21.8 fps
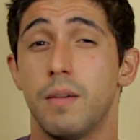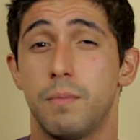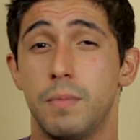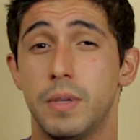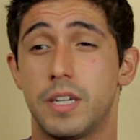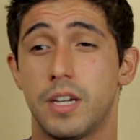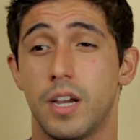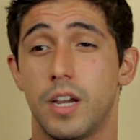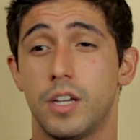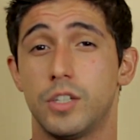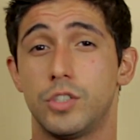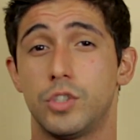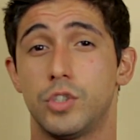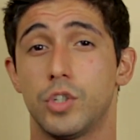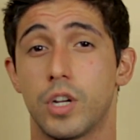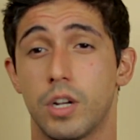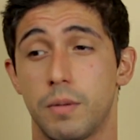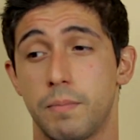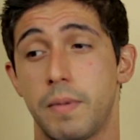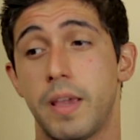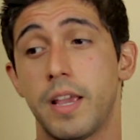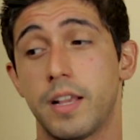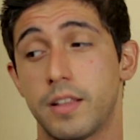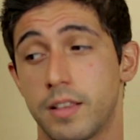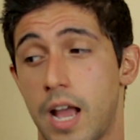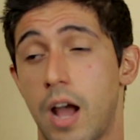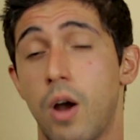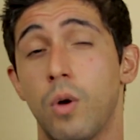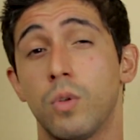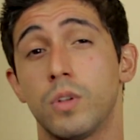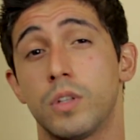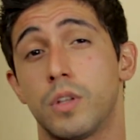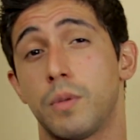Because you're gonna make
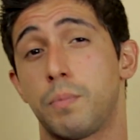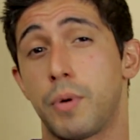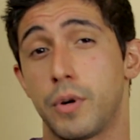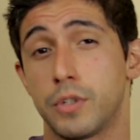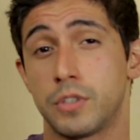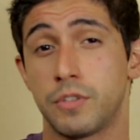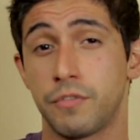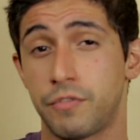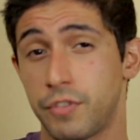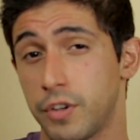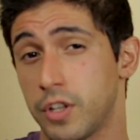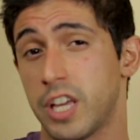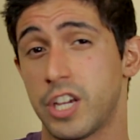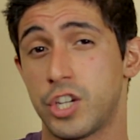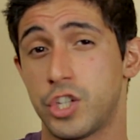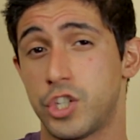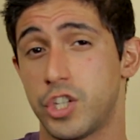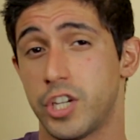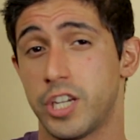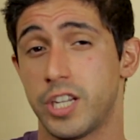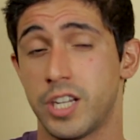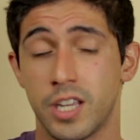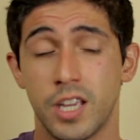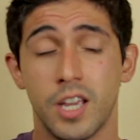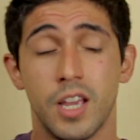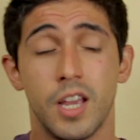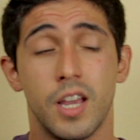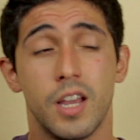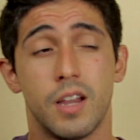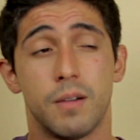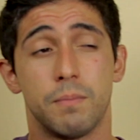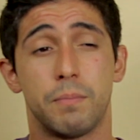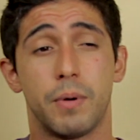not only the person feel like shit,
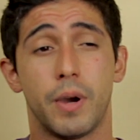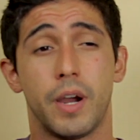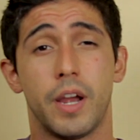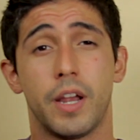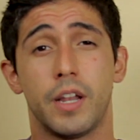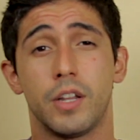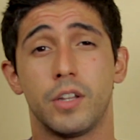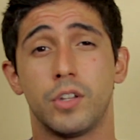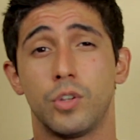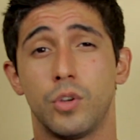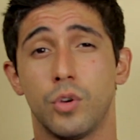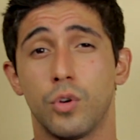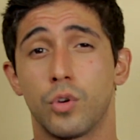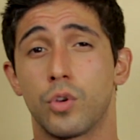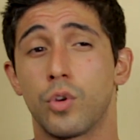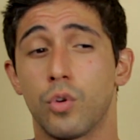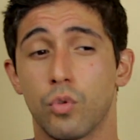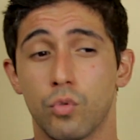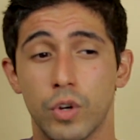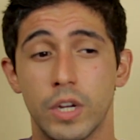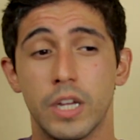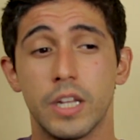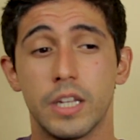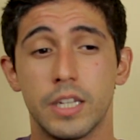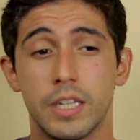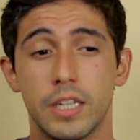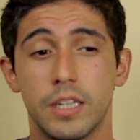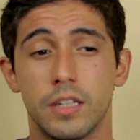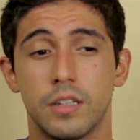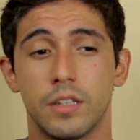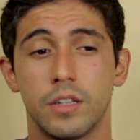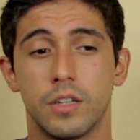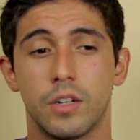but you're you're
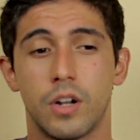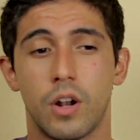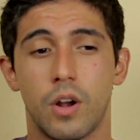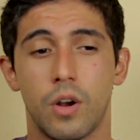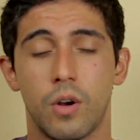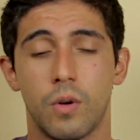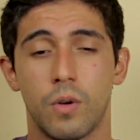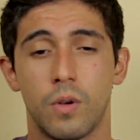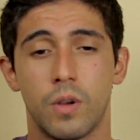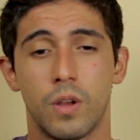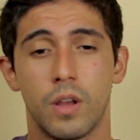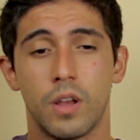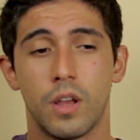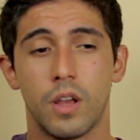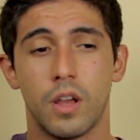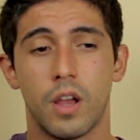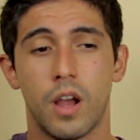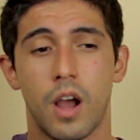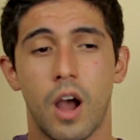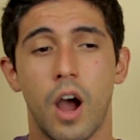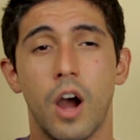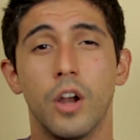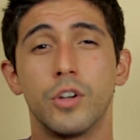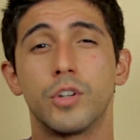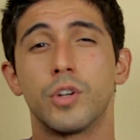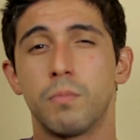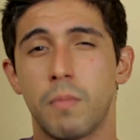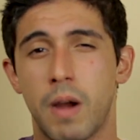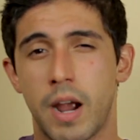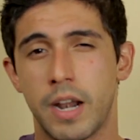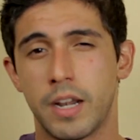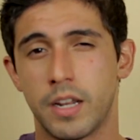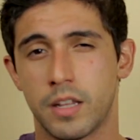really, you know,
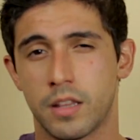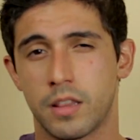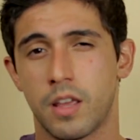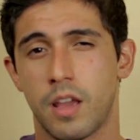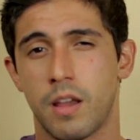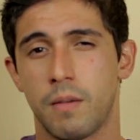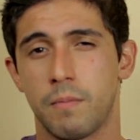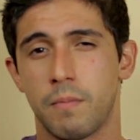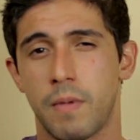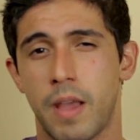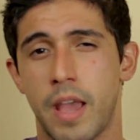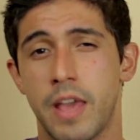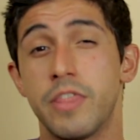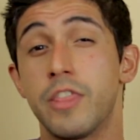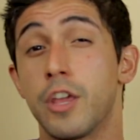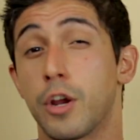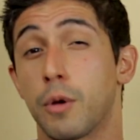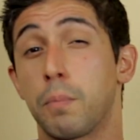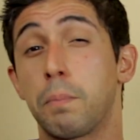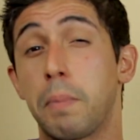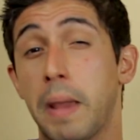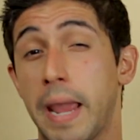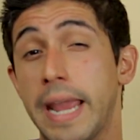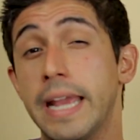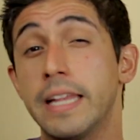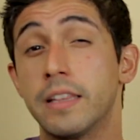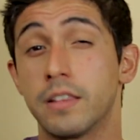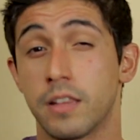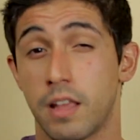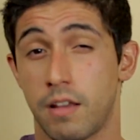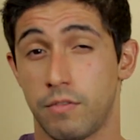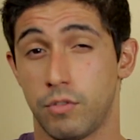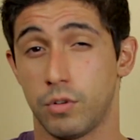undermining them and their
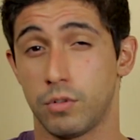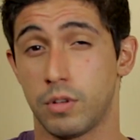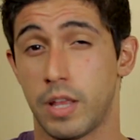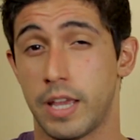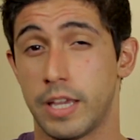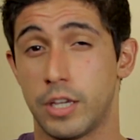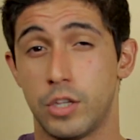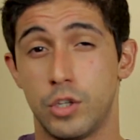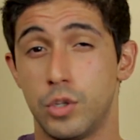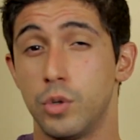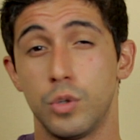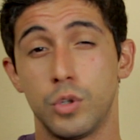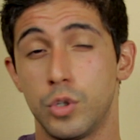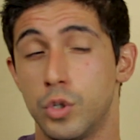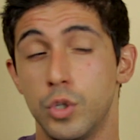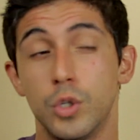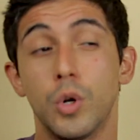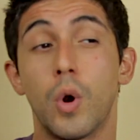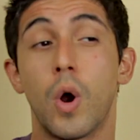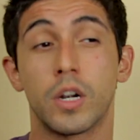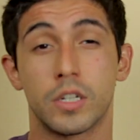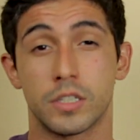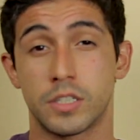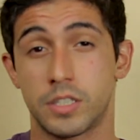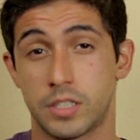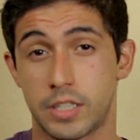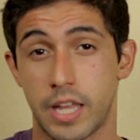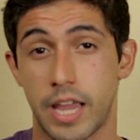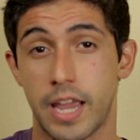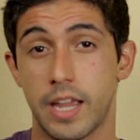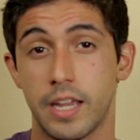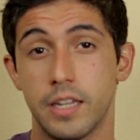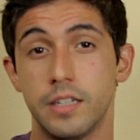pain level. Like you you don't
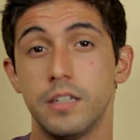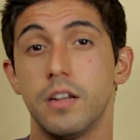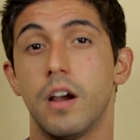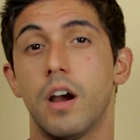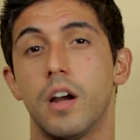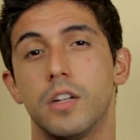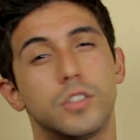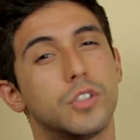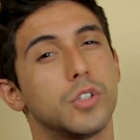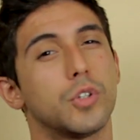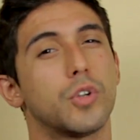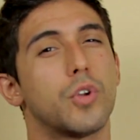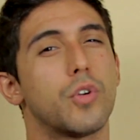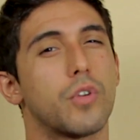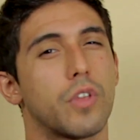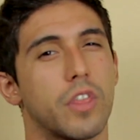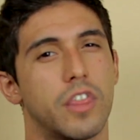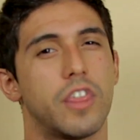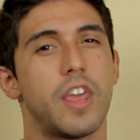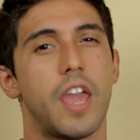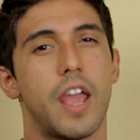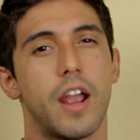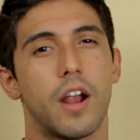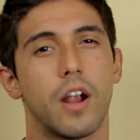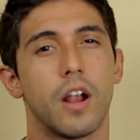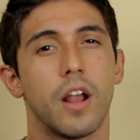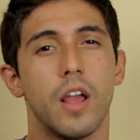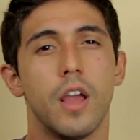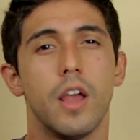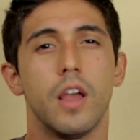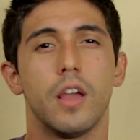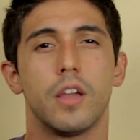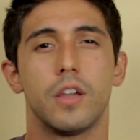understand until you're there.
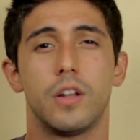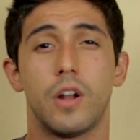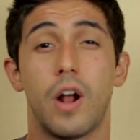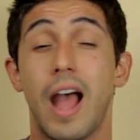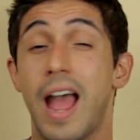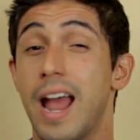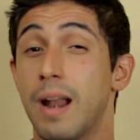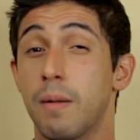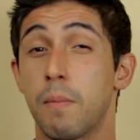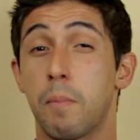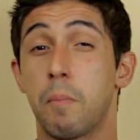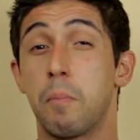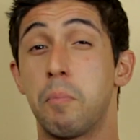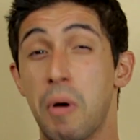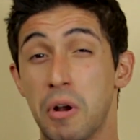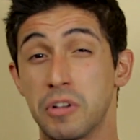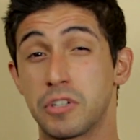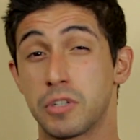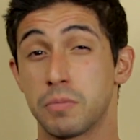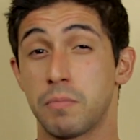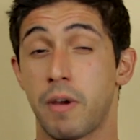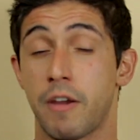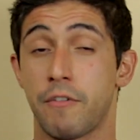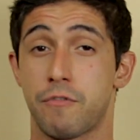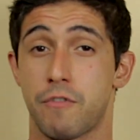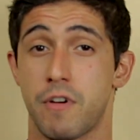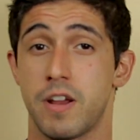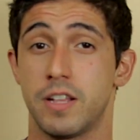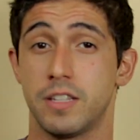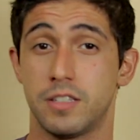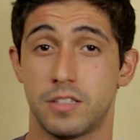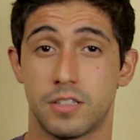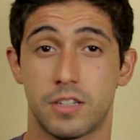You know, I had a bunch of my
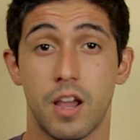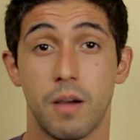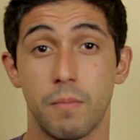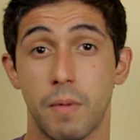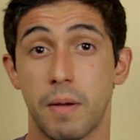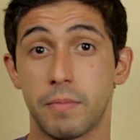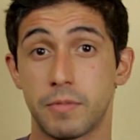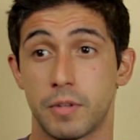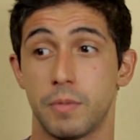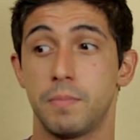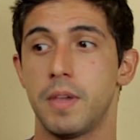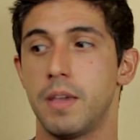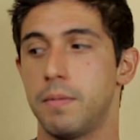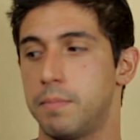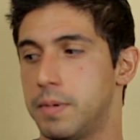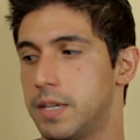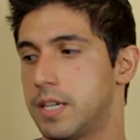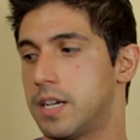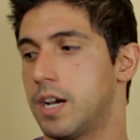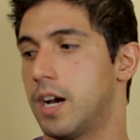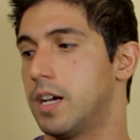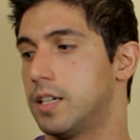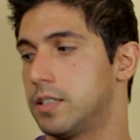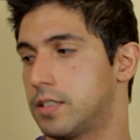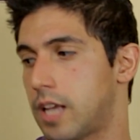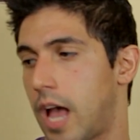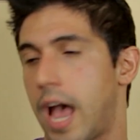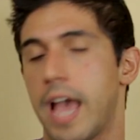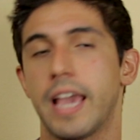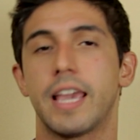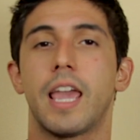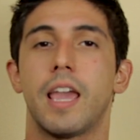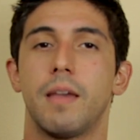friends come up to me because
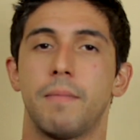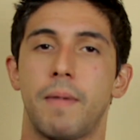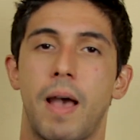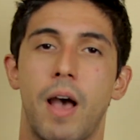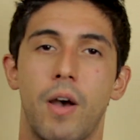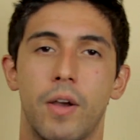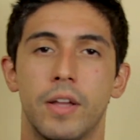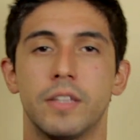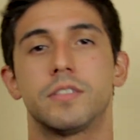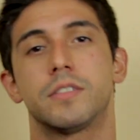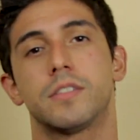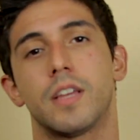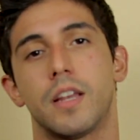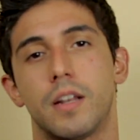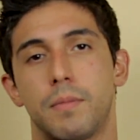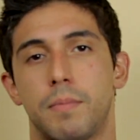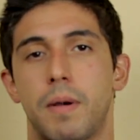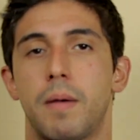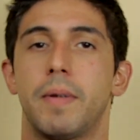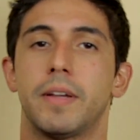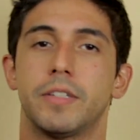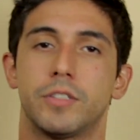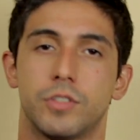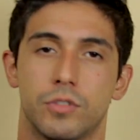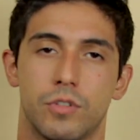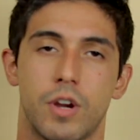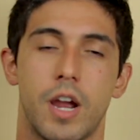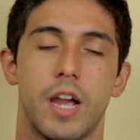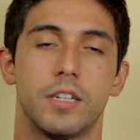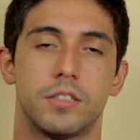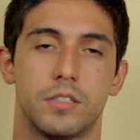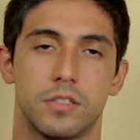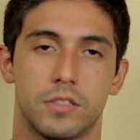I came out and said about my
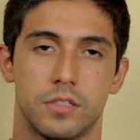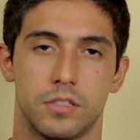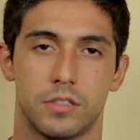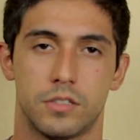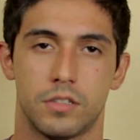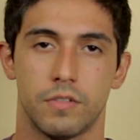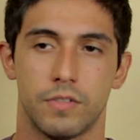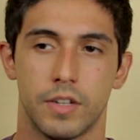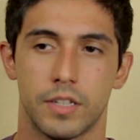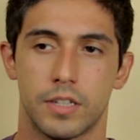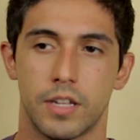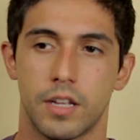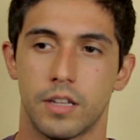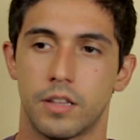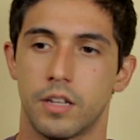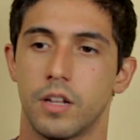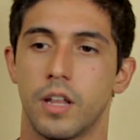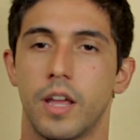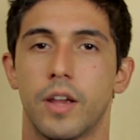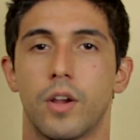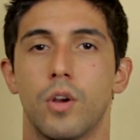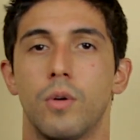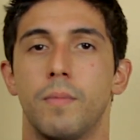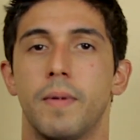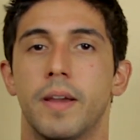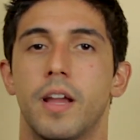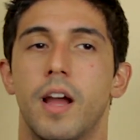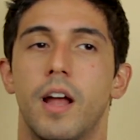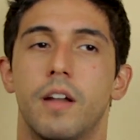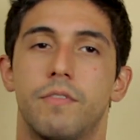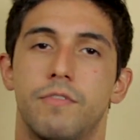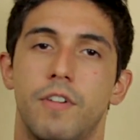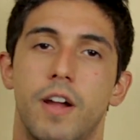psoriasis and stuff like that. They're like, "Oh my
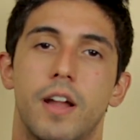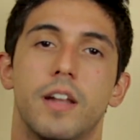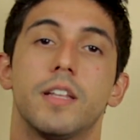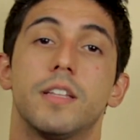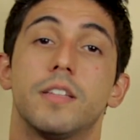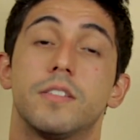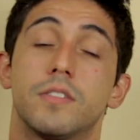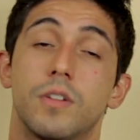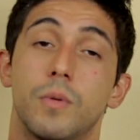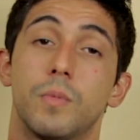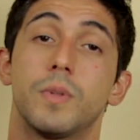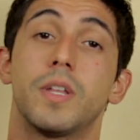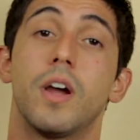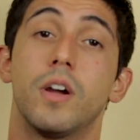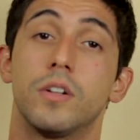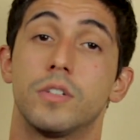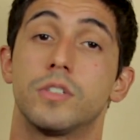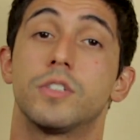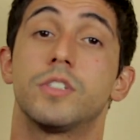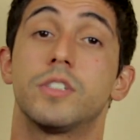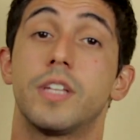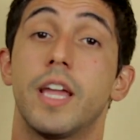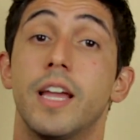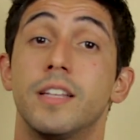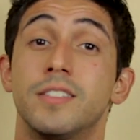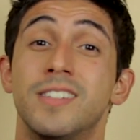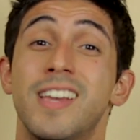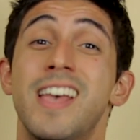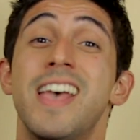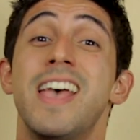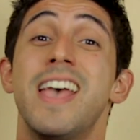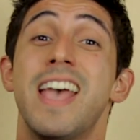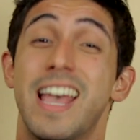God, finally someone that understands."
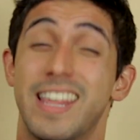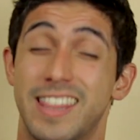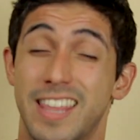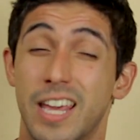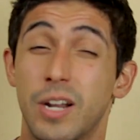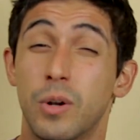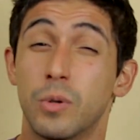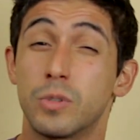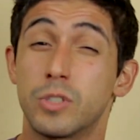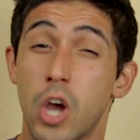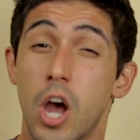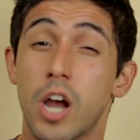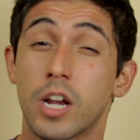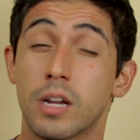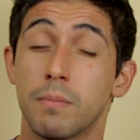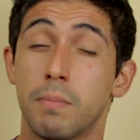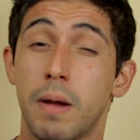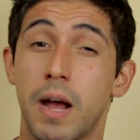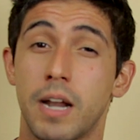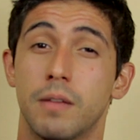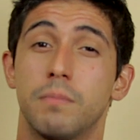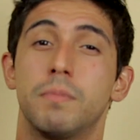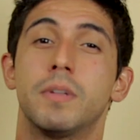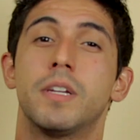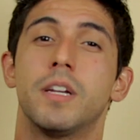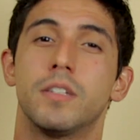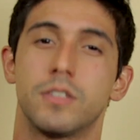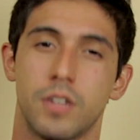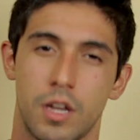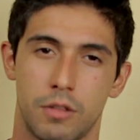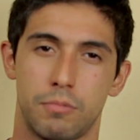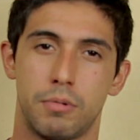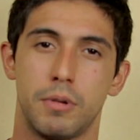And they don't talk about it
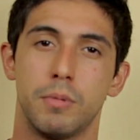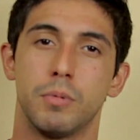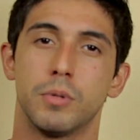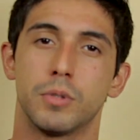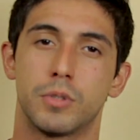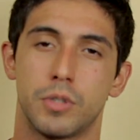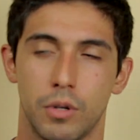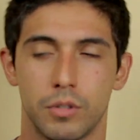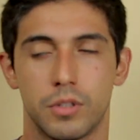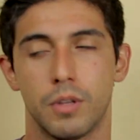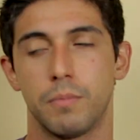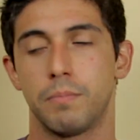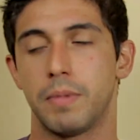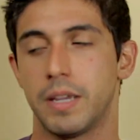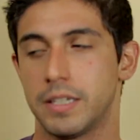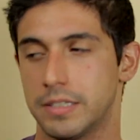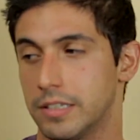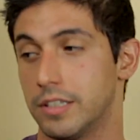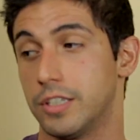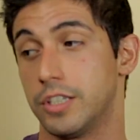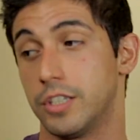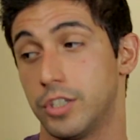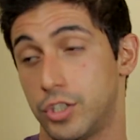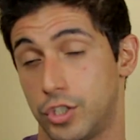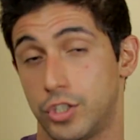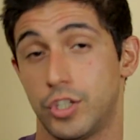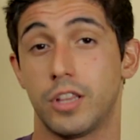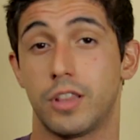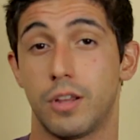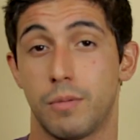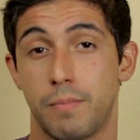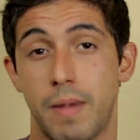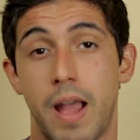because other people told them basically to
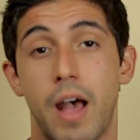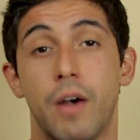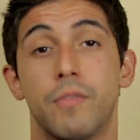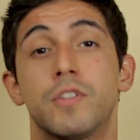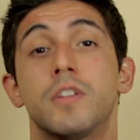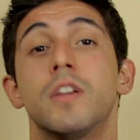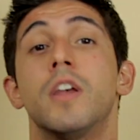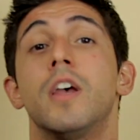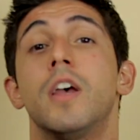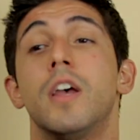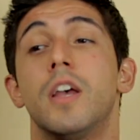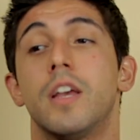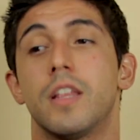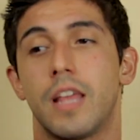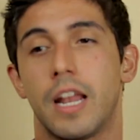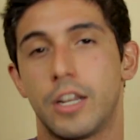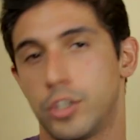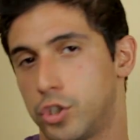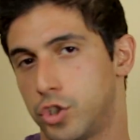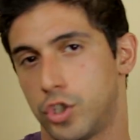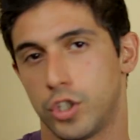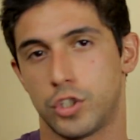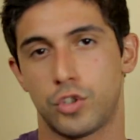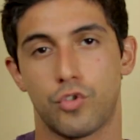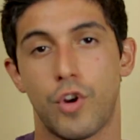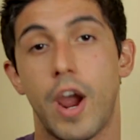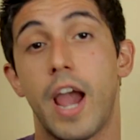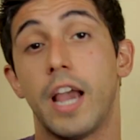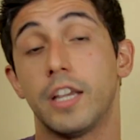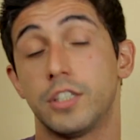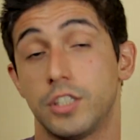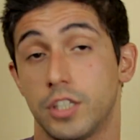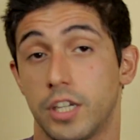shut their mouths. That is just a
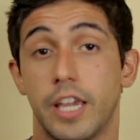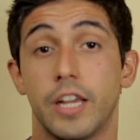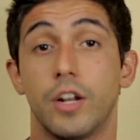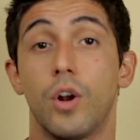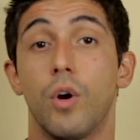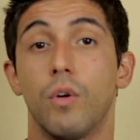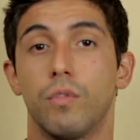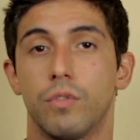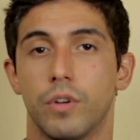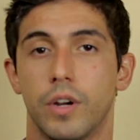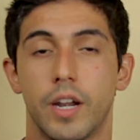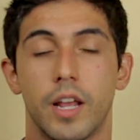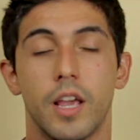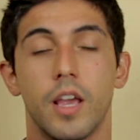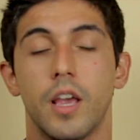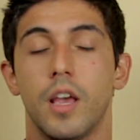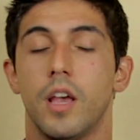rash and get over it.